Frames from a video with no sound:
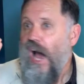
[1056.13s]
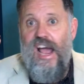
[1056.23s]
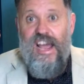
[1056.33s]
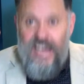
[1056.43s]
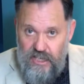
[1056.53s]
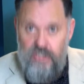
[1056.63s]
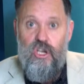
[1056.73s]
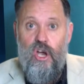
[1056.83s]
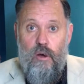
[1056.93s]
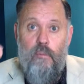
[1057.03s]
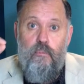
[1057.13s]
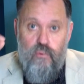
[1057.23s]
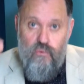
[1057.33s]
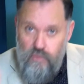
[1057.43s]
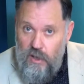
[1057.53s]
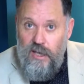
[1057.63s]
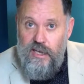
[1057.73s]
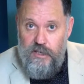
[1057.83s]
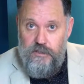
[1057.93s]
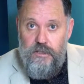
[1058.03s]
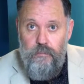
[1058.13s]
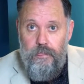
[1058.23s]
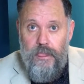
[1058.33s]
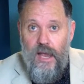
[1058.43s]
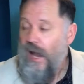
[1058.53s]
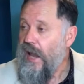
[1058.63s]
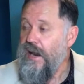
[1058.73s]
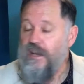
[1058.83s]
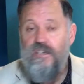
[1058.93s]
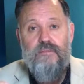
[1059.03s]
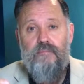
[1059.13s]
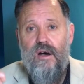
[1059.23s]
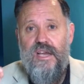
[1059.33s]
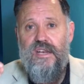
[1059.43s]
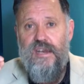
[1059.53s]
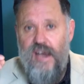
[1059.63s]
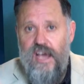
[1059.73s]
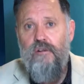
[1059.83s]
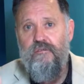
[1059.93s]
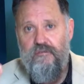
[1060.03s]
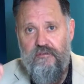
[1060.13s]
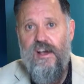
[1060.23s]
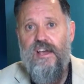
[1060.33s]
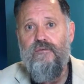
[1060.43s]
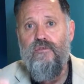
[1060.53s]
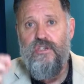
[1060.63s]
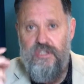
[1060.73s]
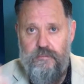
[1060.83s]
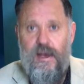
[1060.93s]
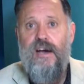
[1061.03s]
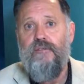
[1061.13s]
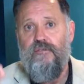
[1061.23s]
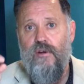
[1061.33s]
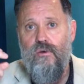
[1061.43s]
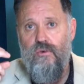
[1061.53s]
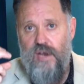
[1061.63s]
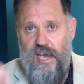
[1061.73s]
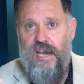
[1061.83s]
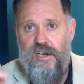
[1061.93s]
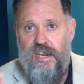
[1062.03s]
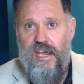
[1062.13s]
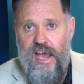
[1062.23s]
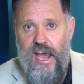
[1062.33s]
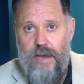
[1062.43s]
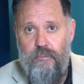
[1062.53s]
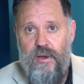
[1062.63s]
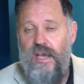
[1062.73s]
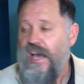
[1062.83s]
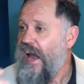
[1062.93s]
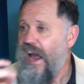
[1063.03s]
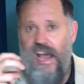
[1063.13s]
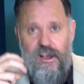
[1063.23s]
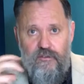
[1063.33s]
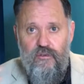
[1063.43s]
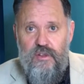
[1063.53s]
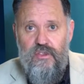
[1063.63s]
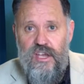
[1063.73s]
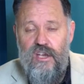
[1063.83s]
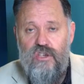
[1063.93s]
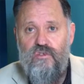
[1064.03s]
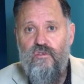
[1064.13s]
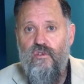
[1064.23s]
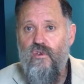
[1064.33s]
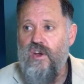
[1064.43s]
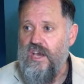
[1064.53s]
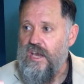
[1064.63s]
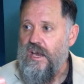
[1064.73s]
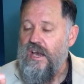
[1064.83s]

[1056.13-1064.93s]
It's brilliant. It is my now favorite smartphone editing app. Everything is free.